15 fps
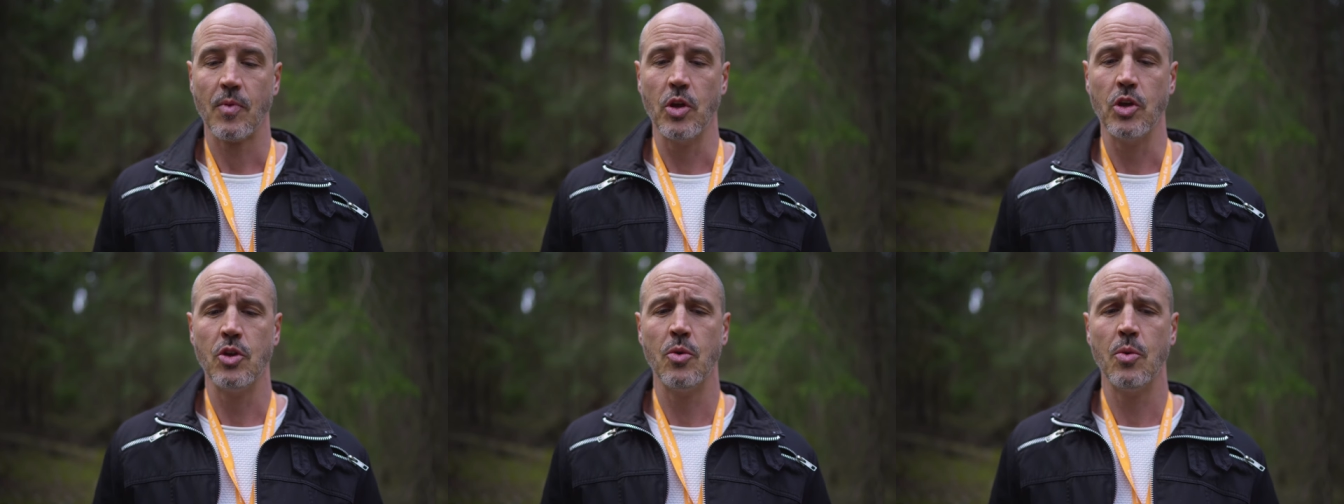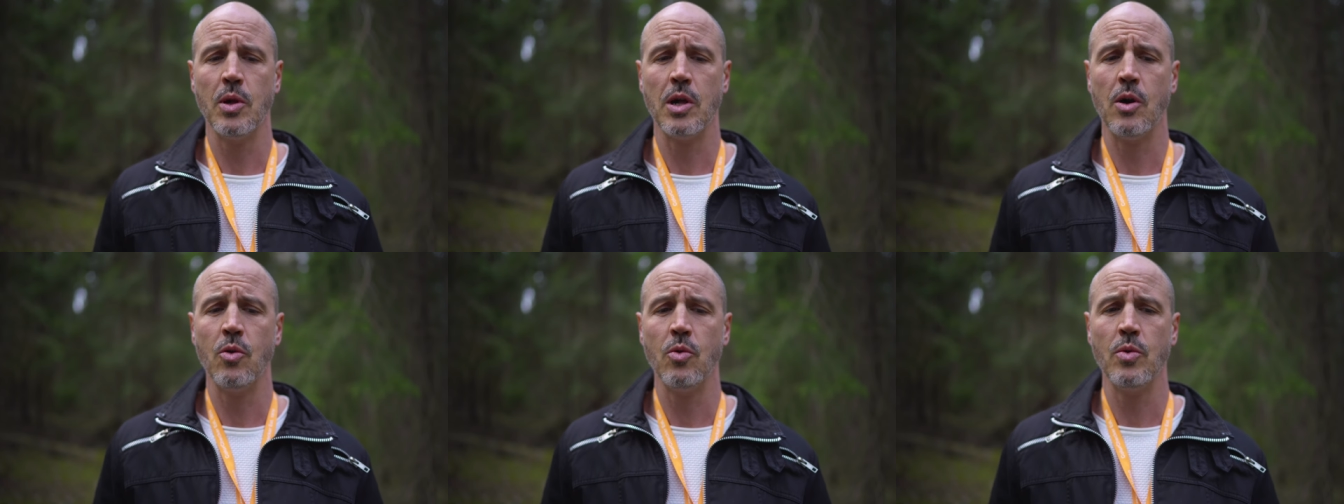
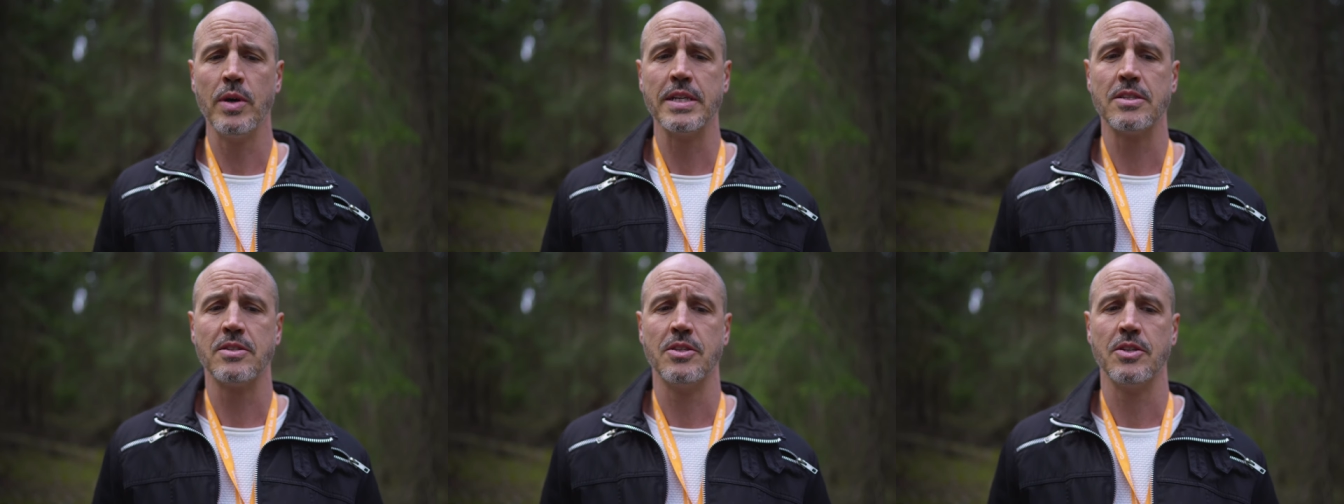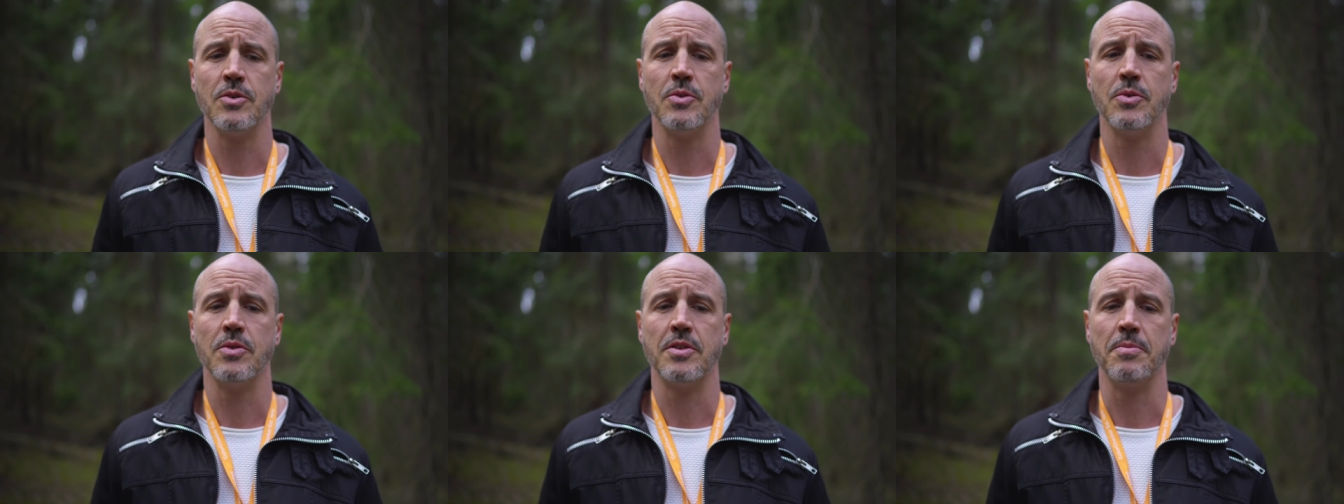you'll always
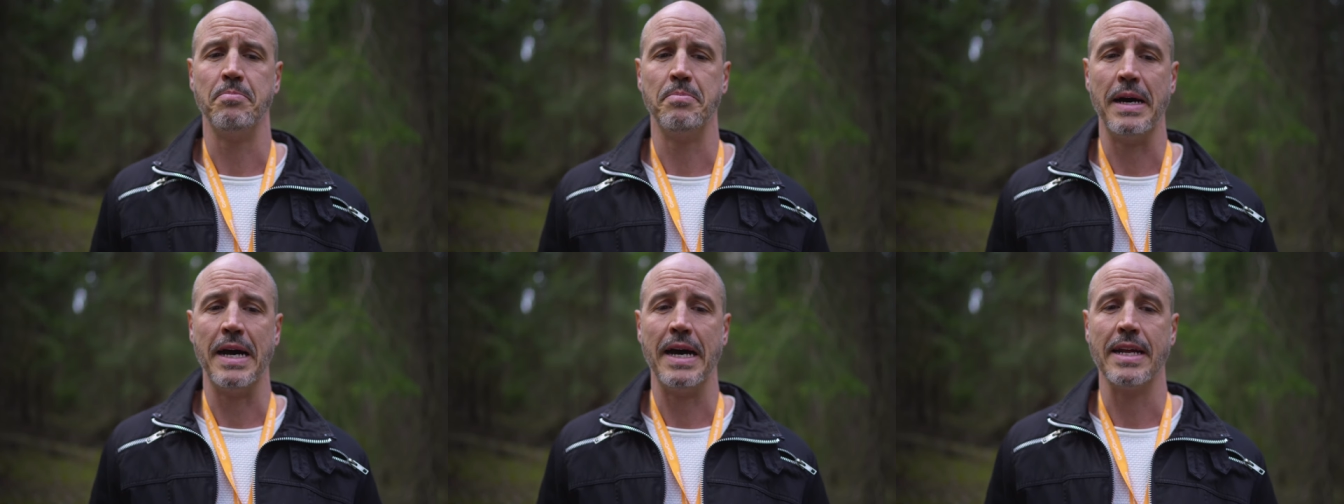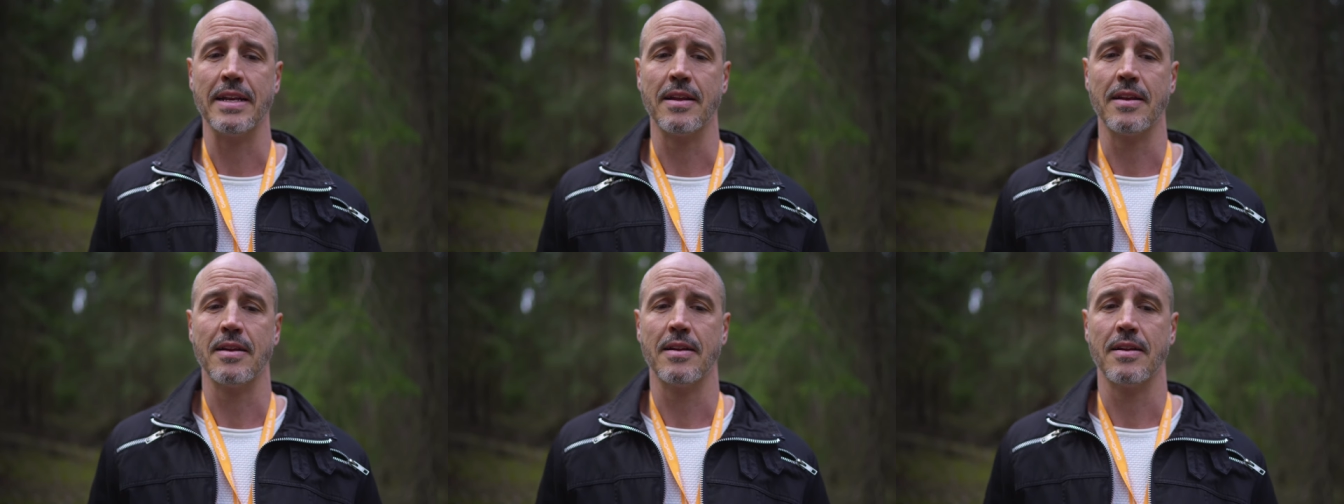do the
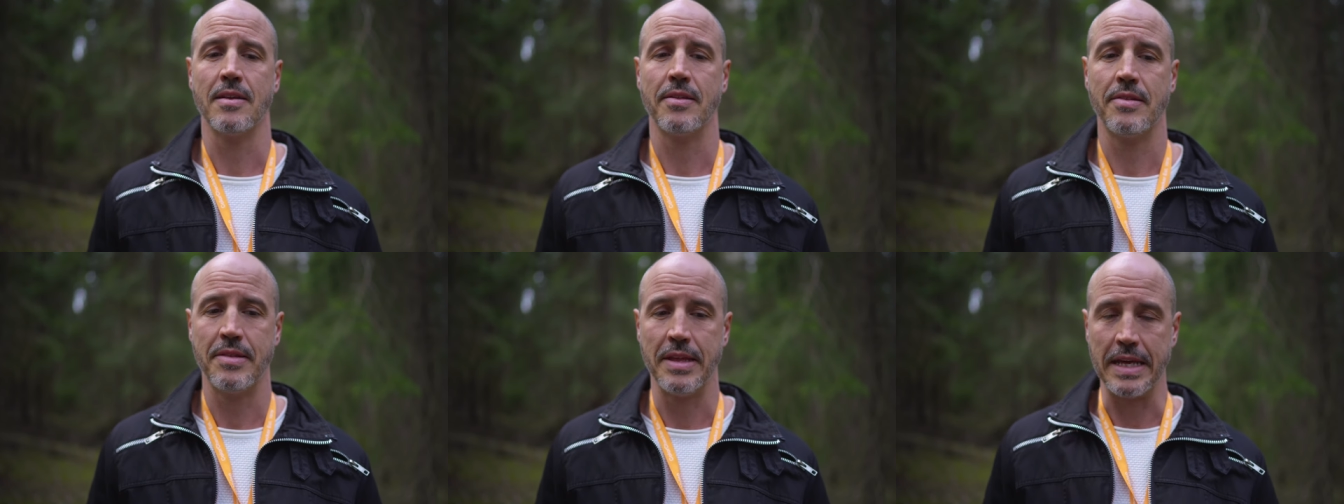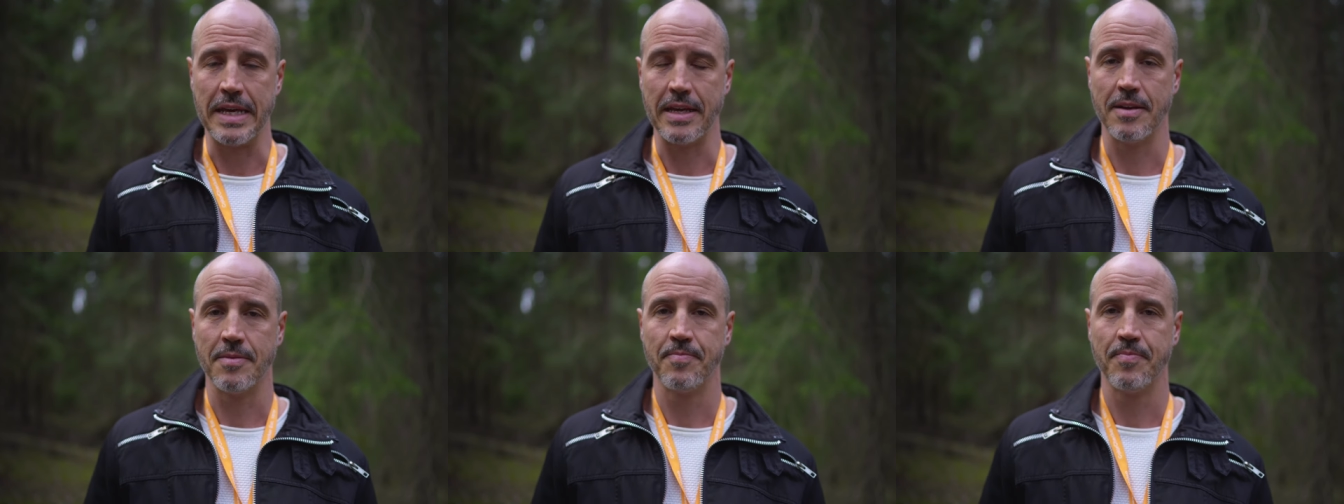bad thing,
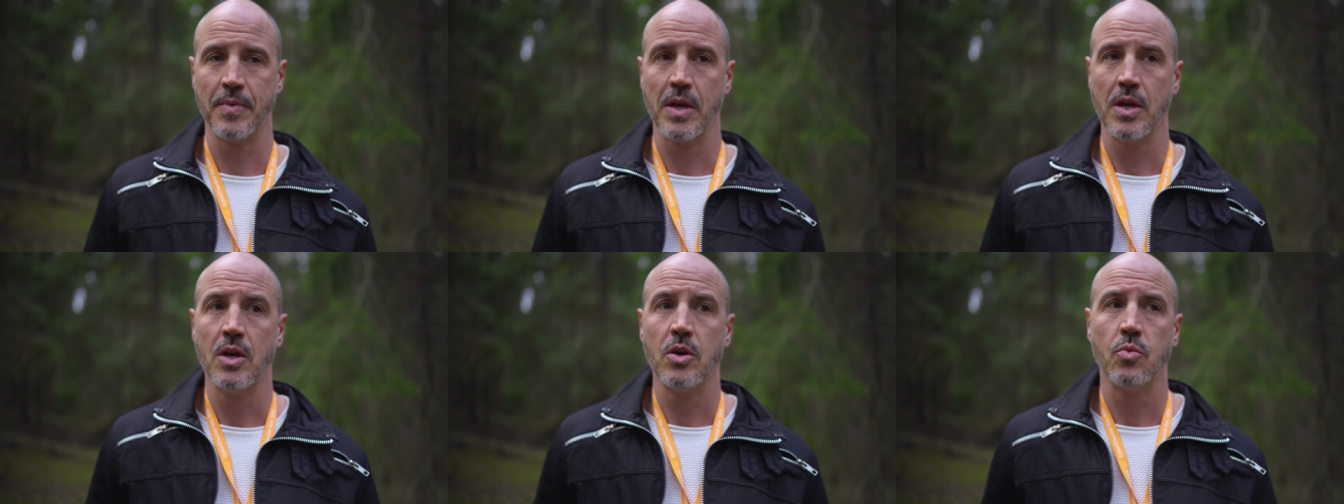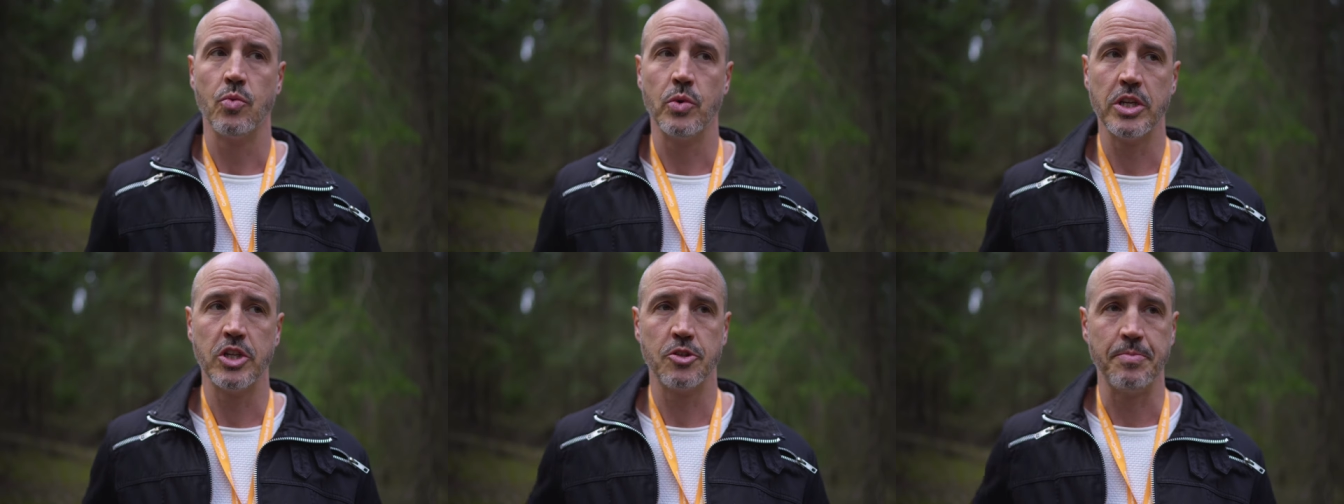
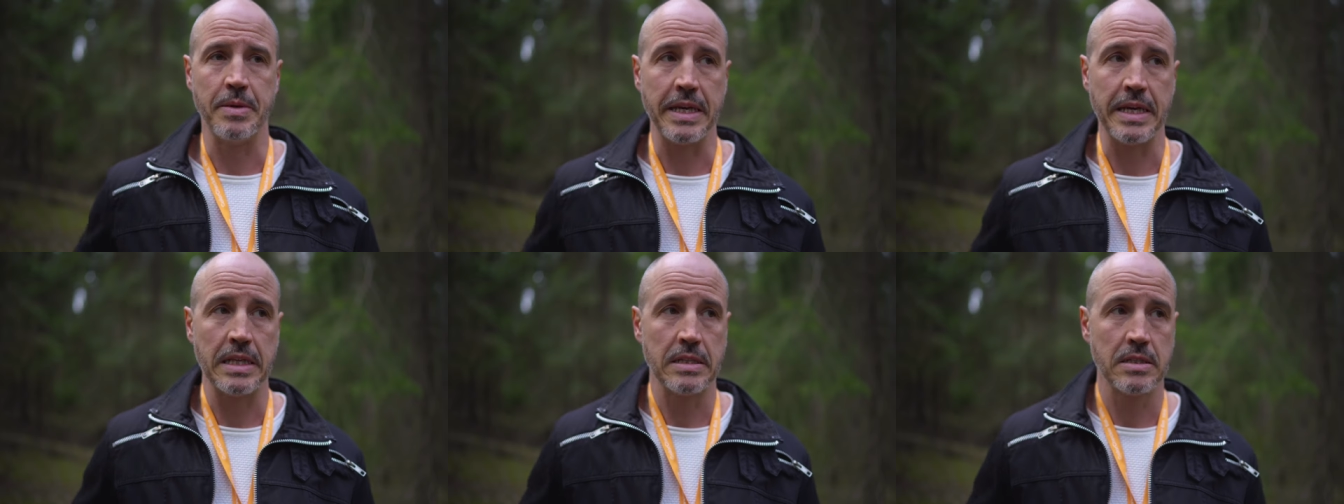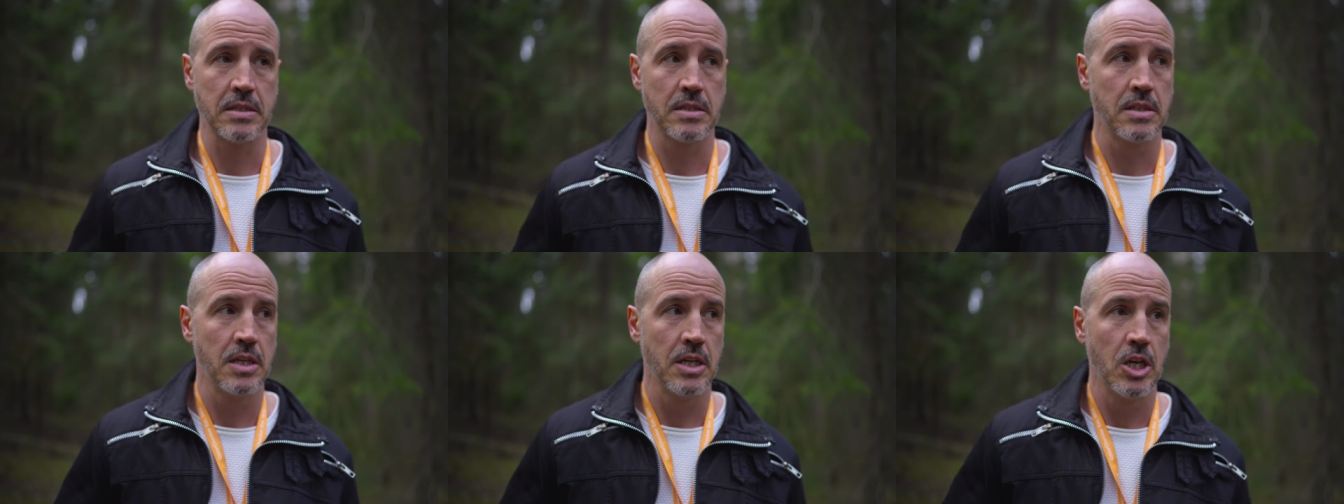which
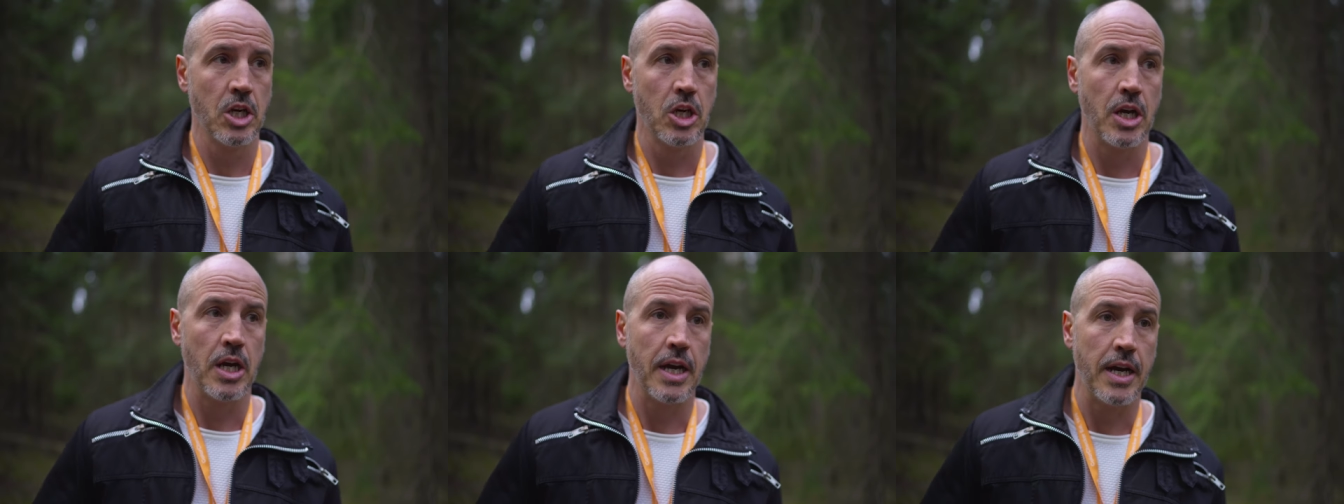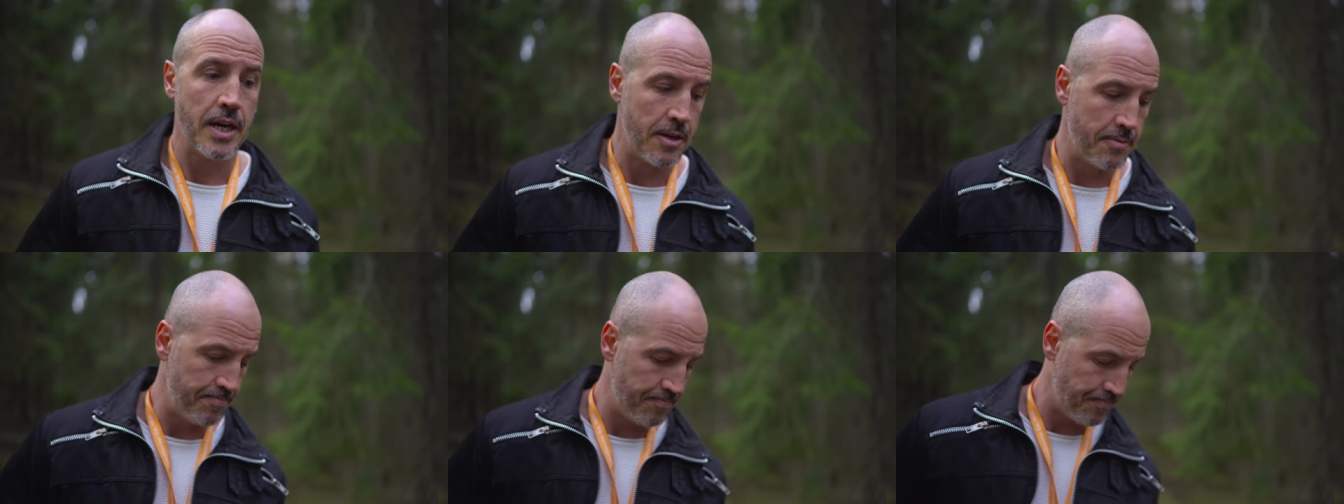means
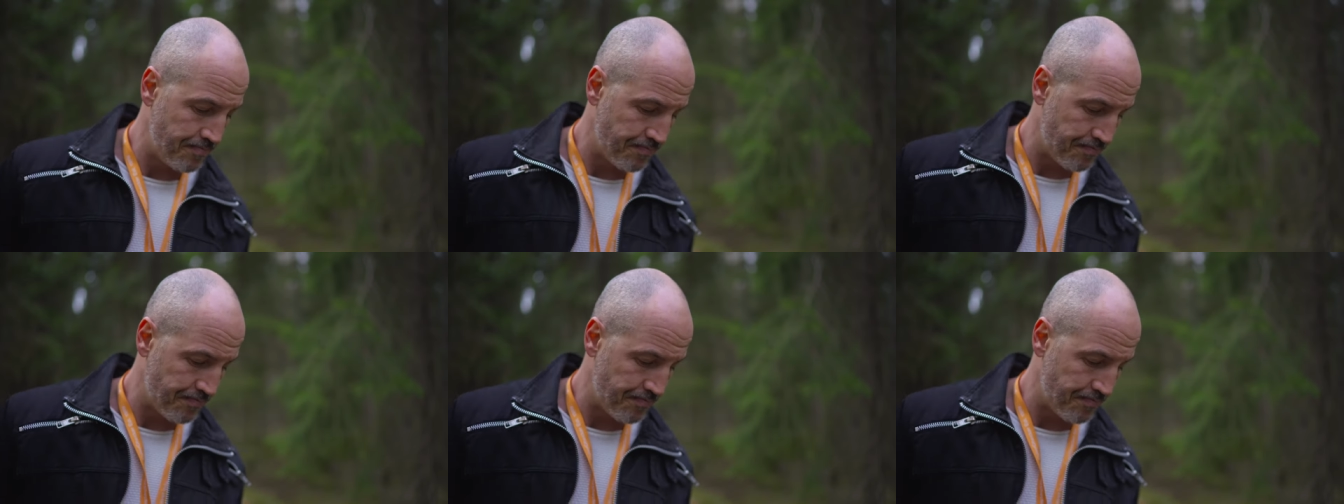um,